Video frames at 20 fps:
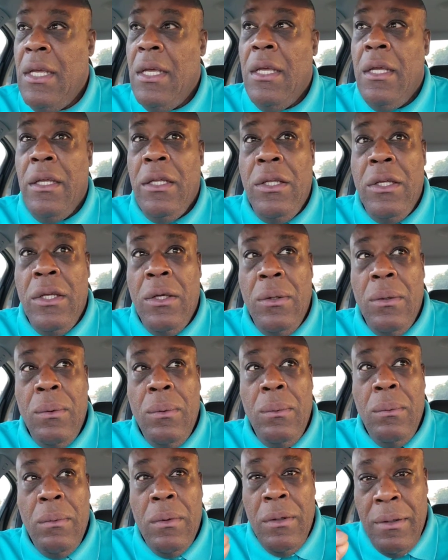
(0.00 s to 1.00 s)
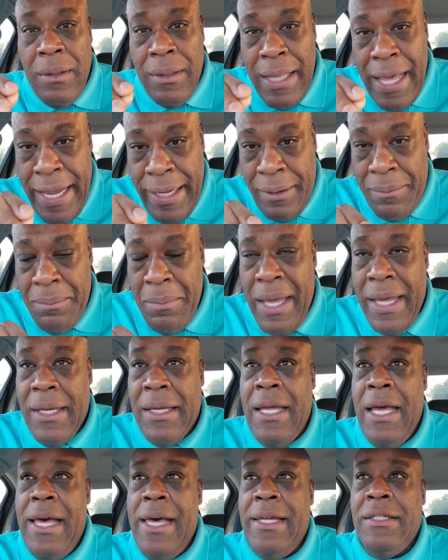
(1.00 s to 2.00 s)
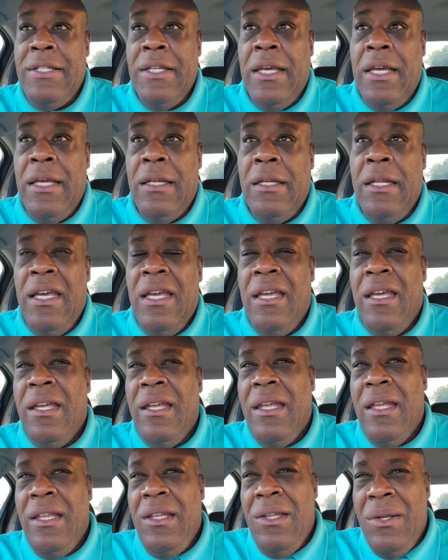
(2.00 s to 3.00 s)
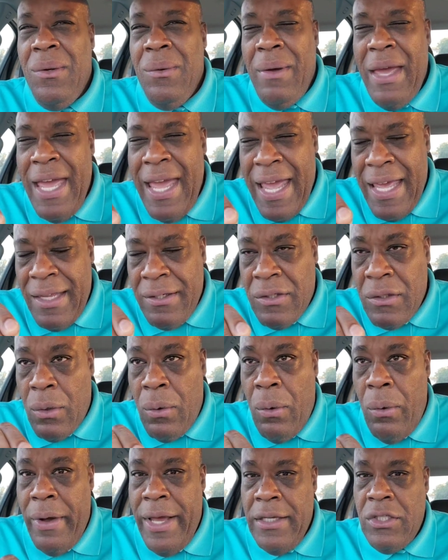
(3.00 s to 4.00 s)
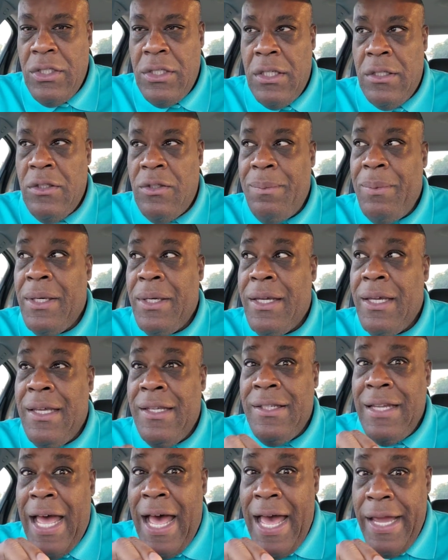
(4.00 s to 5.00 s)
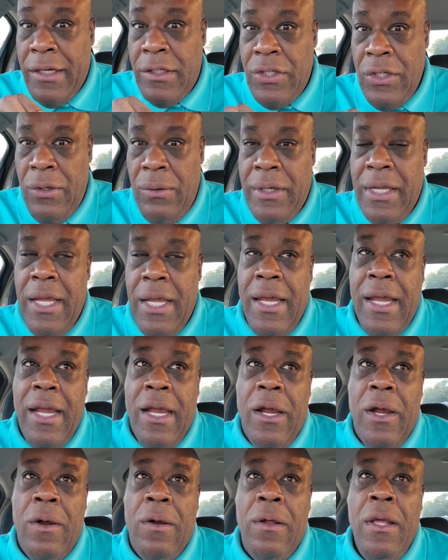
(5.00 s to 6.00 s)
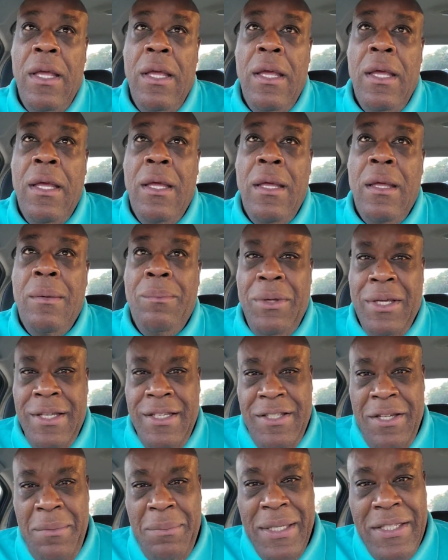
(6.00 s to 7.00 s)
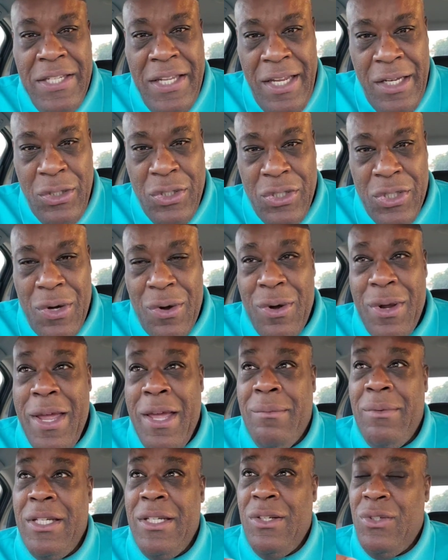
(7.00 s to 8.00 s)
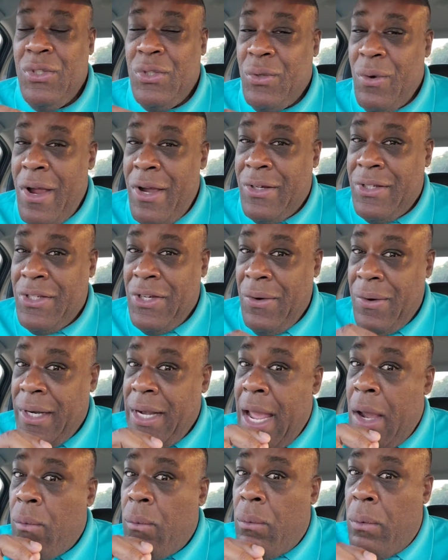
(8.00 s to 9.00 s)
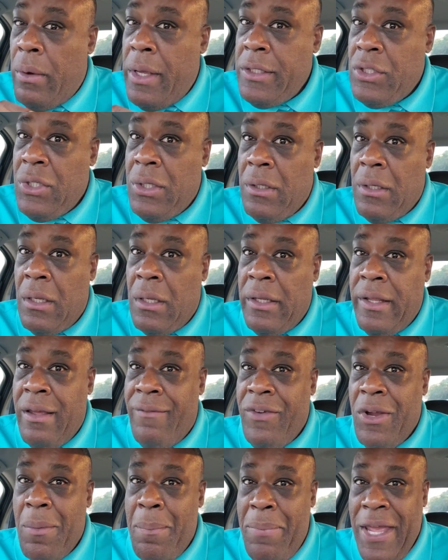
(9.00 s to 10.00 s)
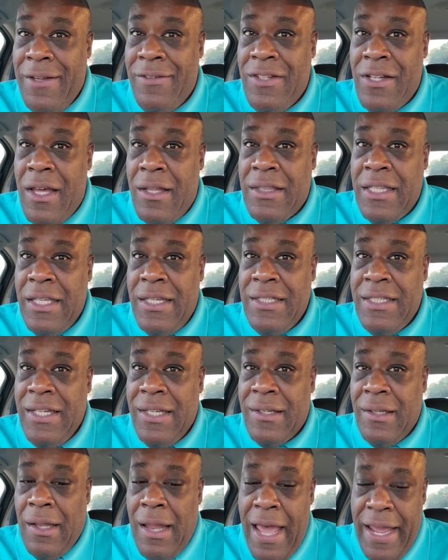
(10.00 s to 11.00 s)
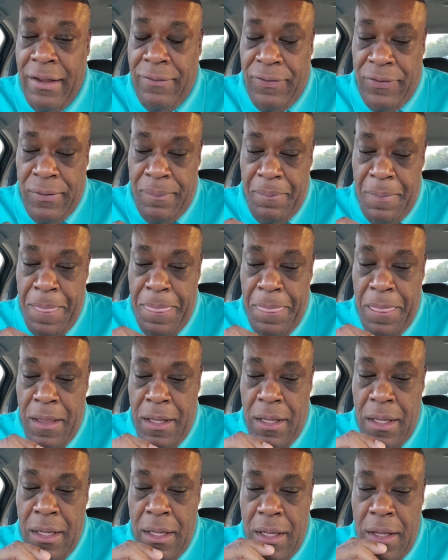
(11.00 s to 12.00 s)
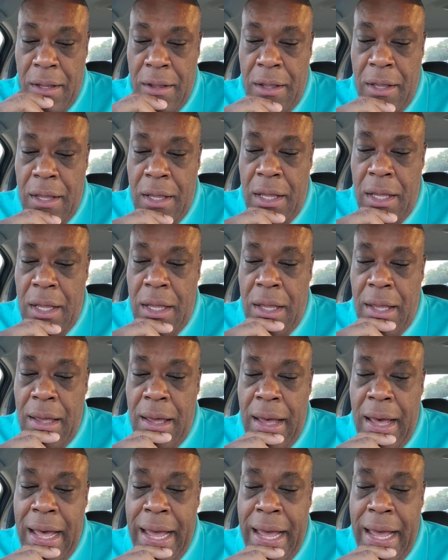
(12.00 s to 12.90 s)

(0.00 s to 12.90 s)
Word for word: you like my content, you ask questions because I do care because I'm a teacher, I'm an instructor, and I want you to live your best authentic life. I